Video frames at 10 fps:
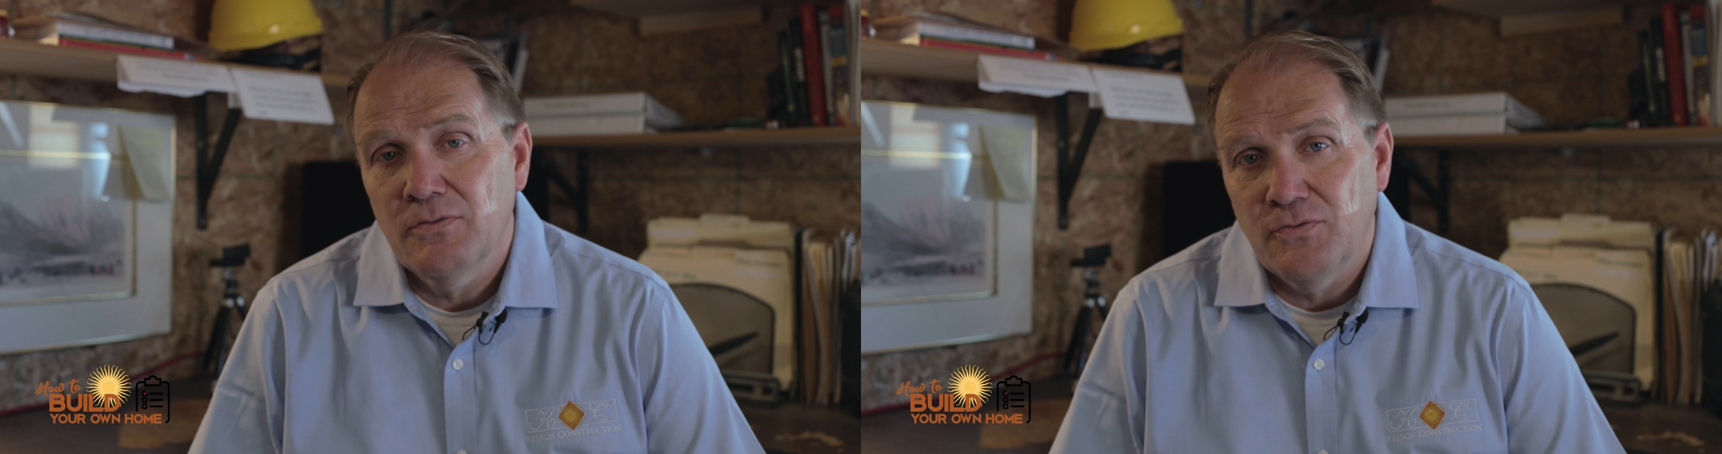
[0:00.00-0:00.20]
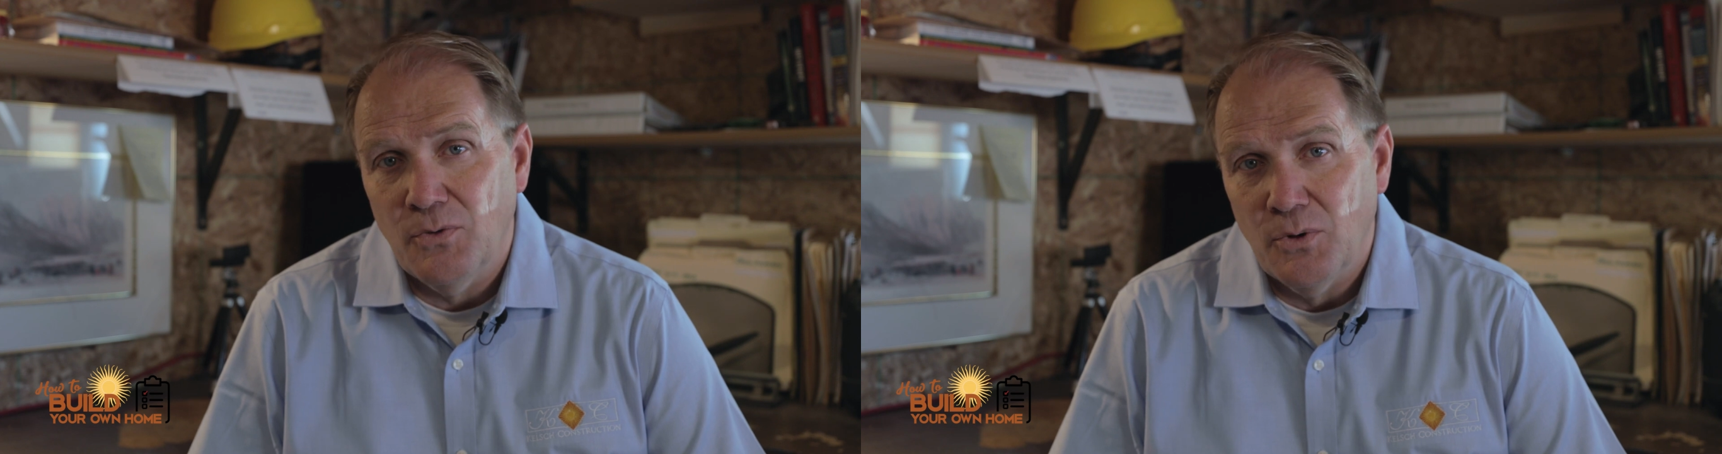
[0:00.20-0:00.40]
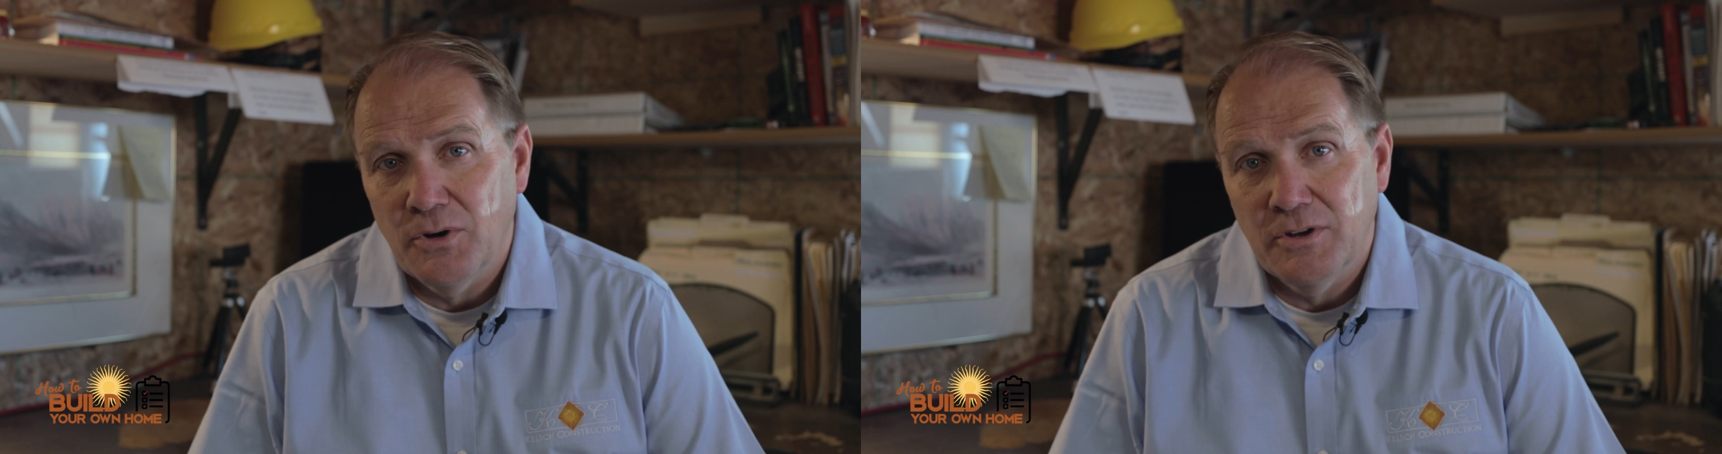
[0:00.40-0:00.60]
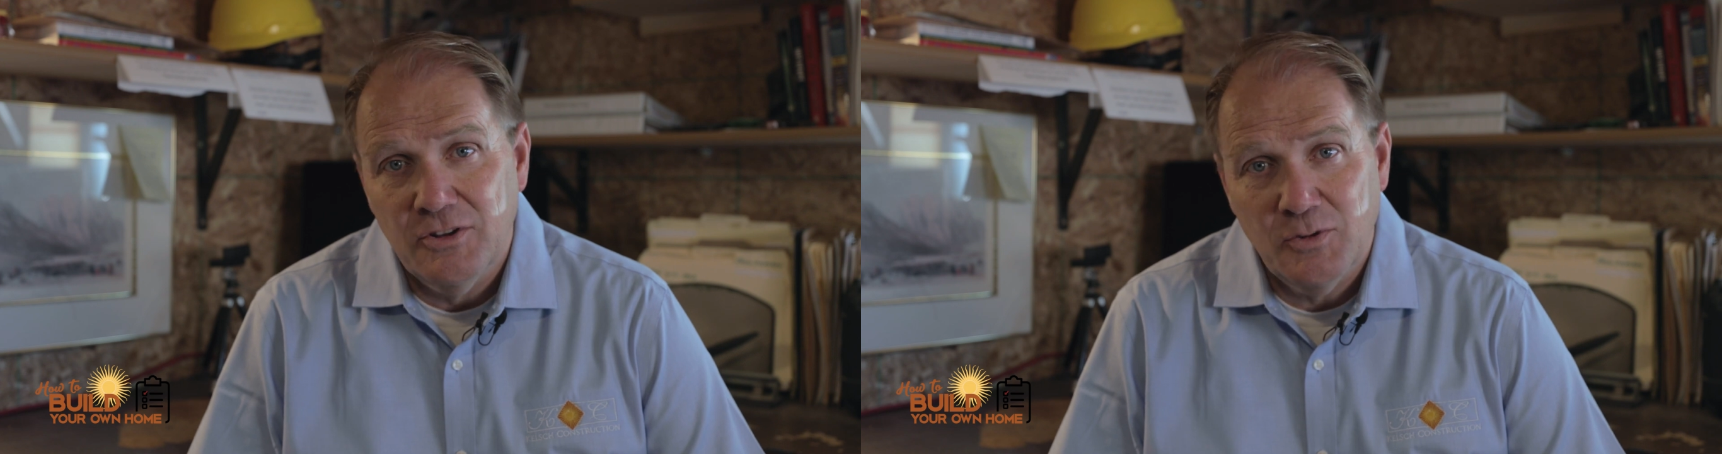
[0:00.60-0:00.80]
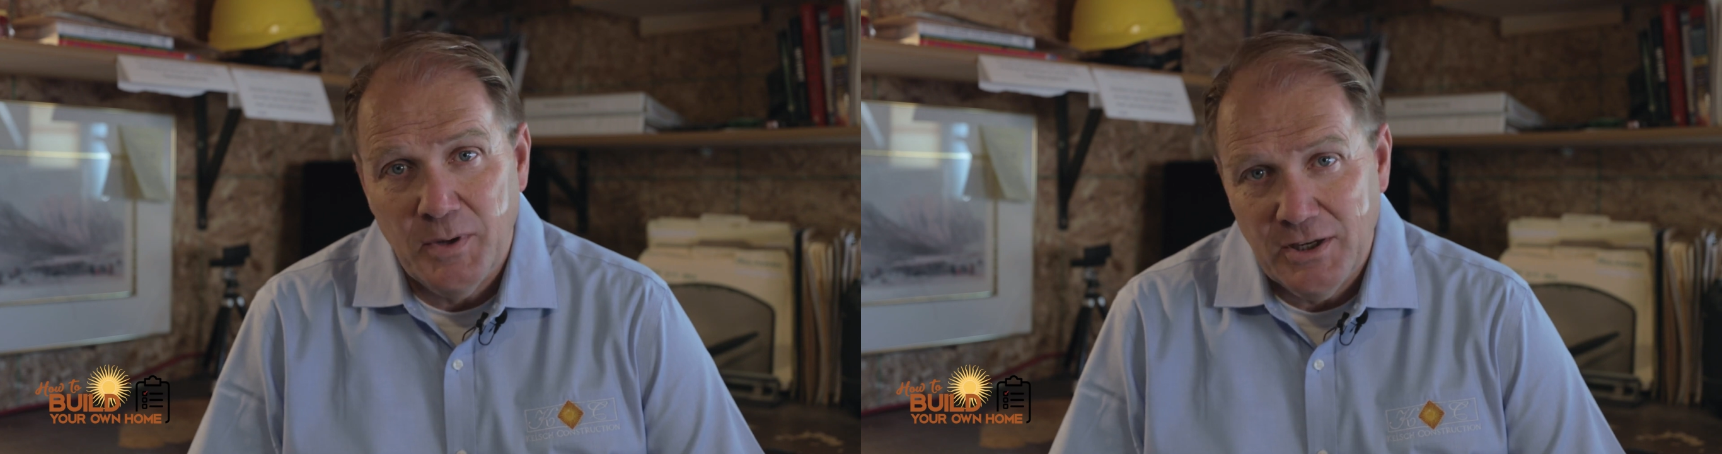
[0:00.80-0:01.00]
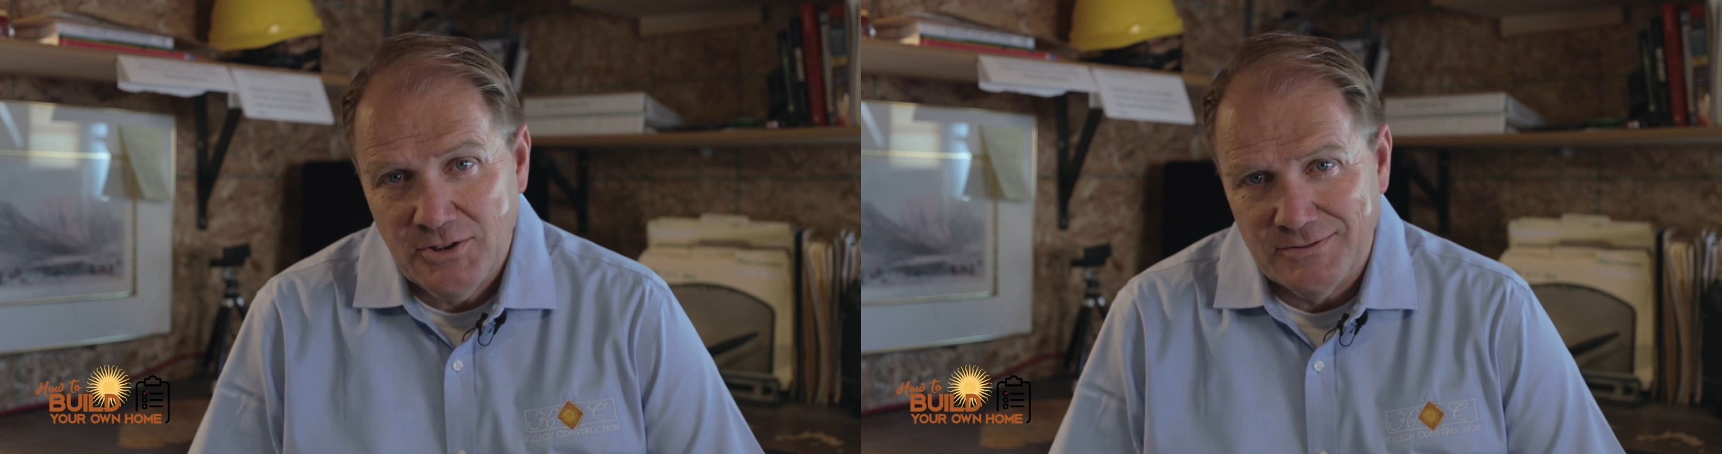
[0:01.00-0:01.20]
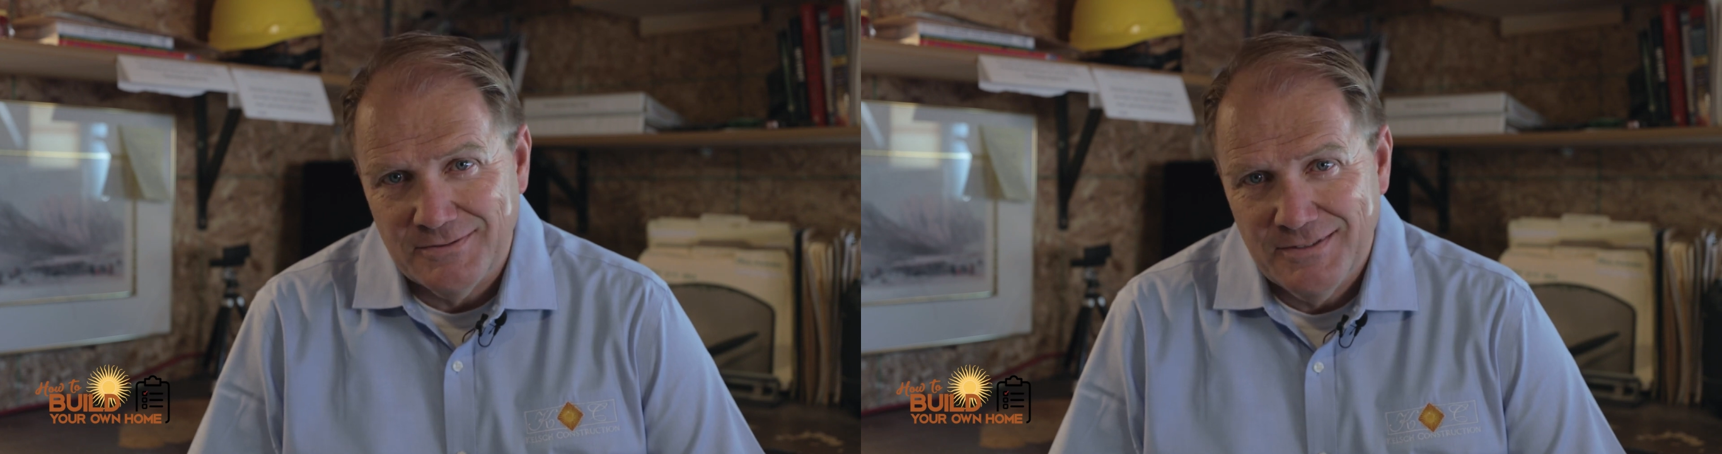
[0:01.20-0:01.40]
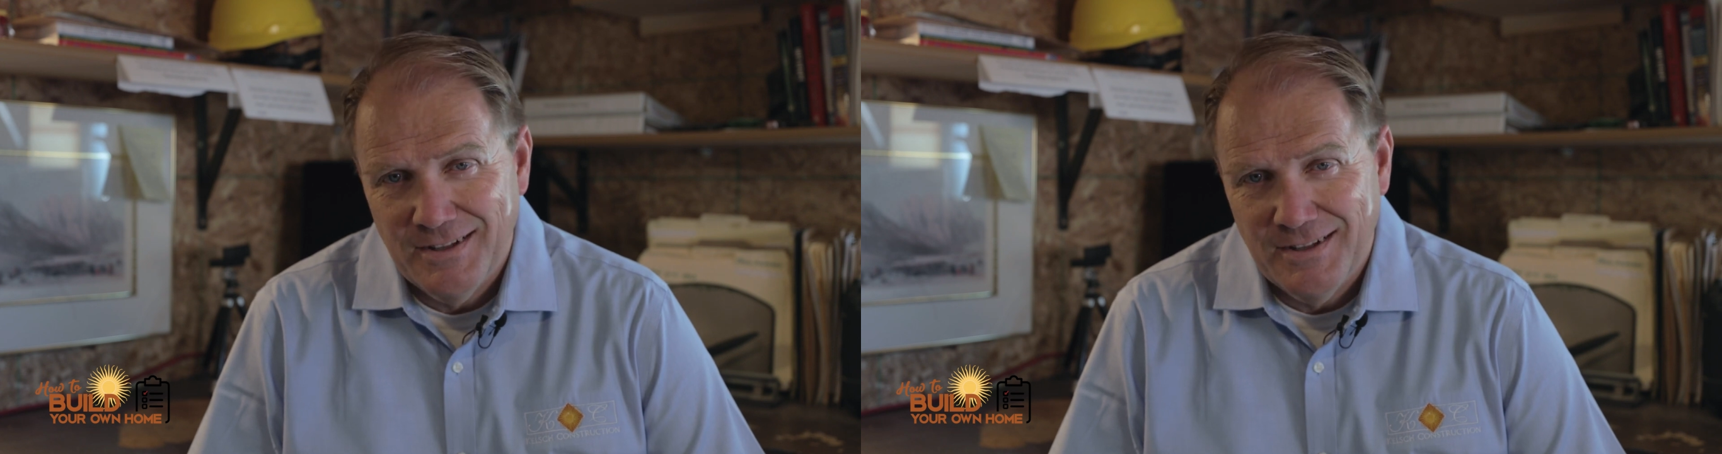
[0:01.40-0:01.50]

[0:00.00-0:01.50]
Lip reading: for an inspection.